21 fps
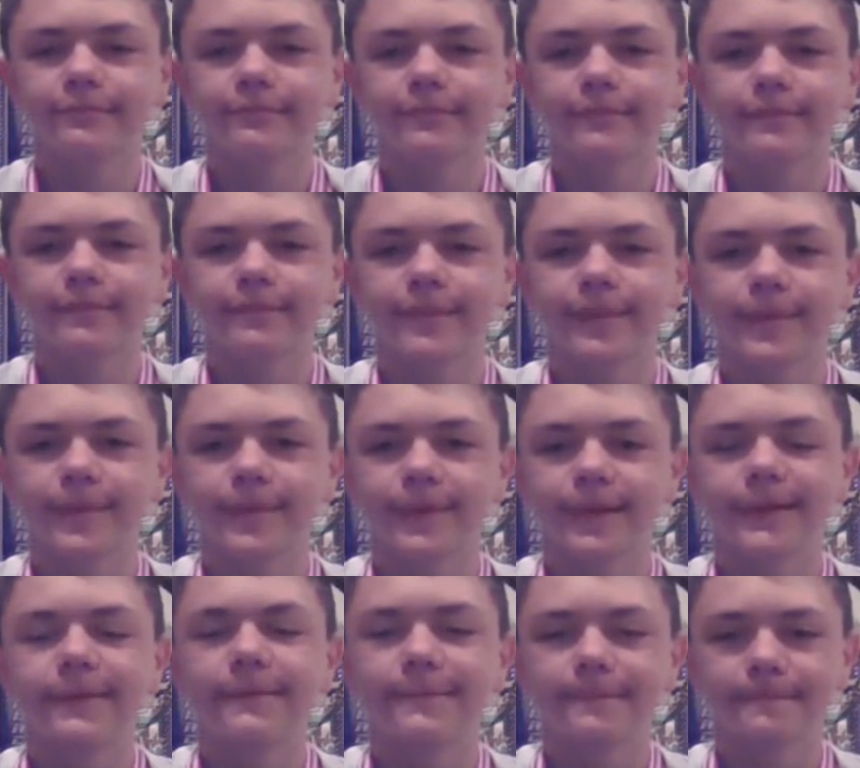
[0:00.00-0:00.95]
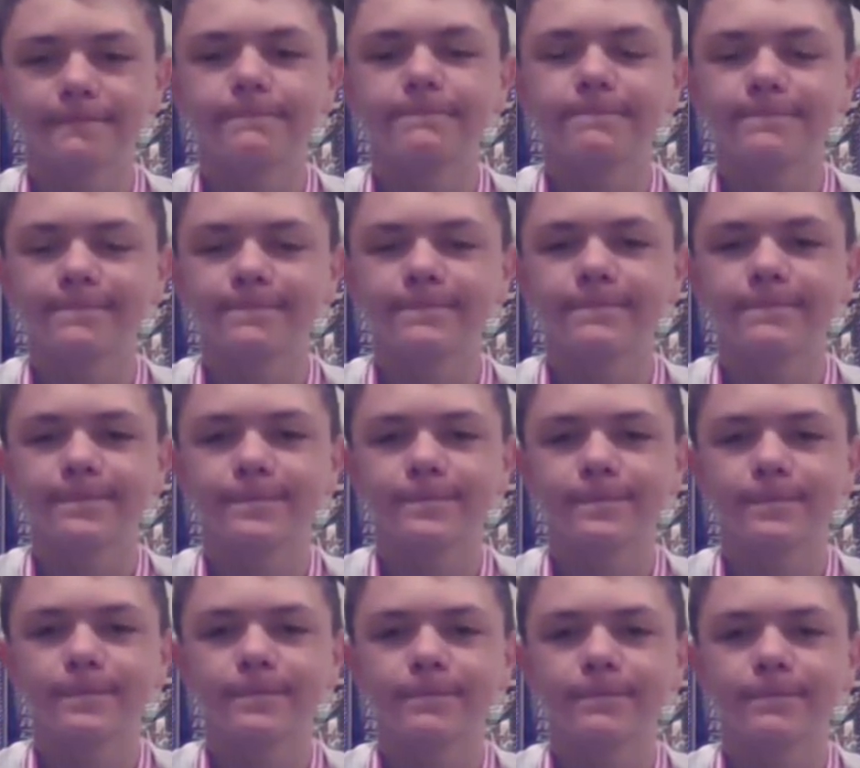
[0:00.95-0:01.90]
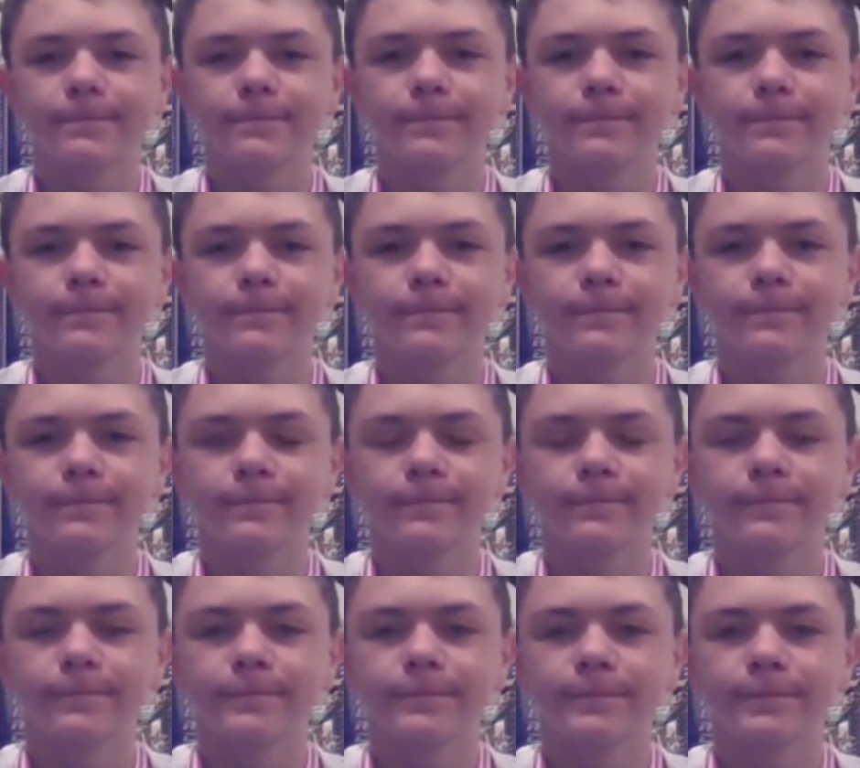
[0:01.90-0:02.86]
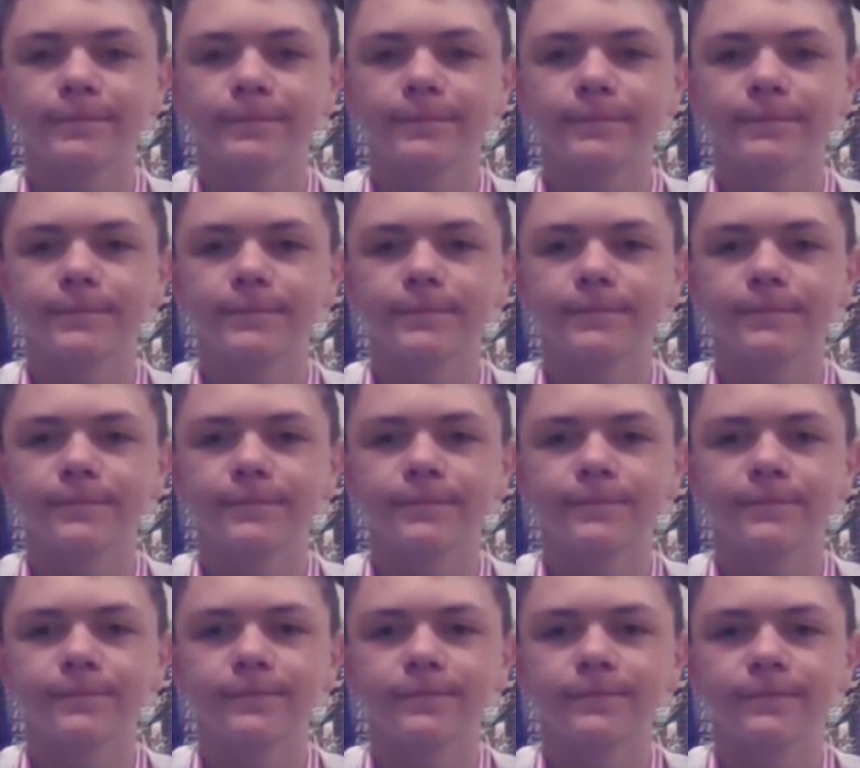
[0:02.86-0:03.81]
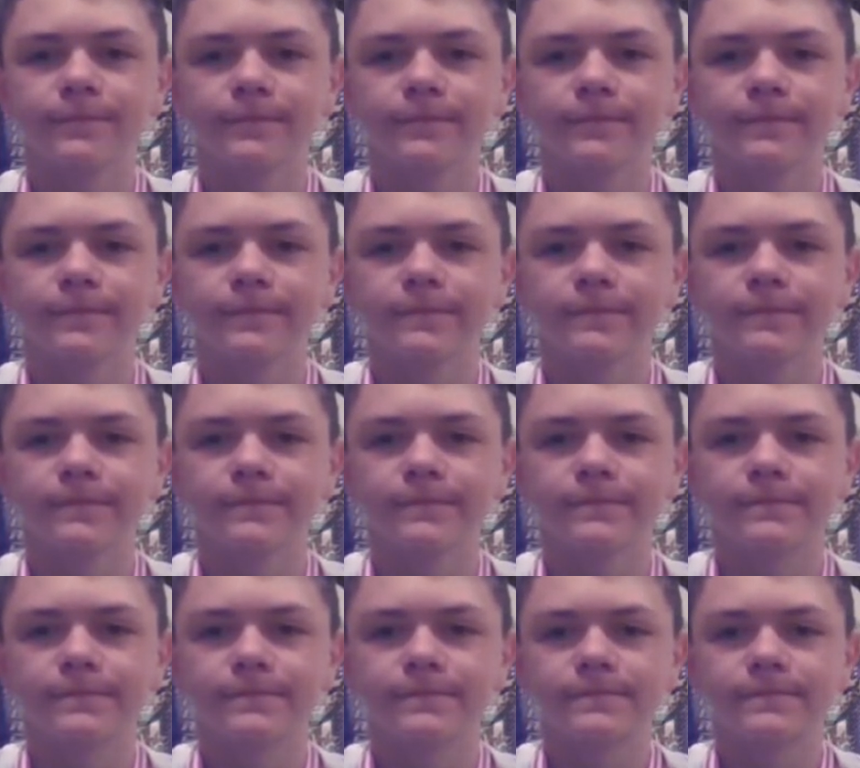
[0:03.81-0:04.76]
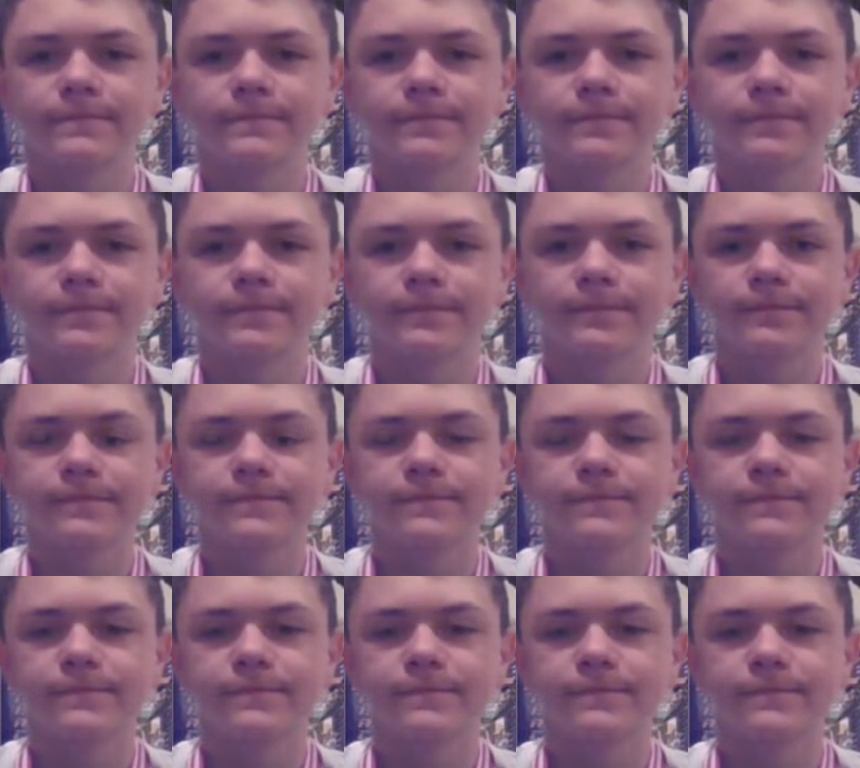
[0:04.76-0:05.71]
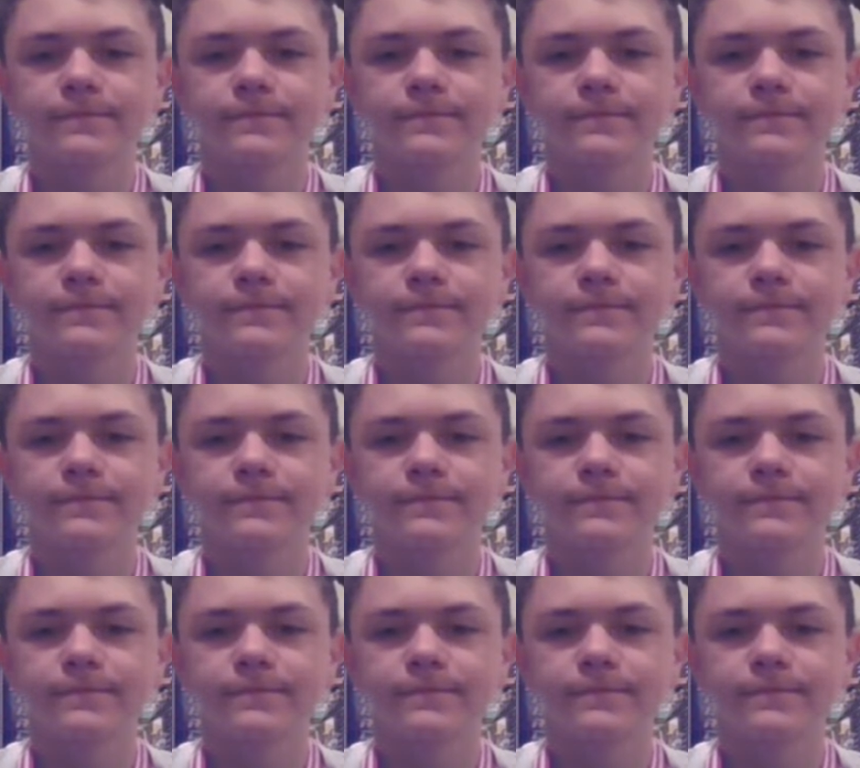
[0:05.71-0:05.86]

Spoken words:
The person shown says nothing.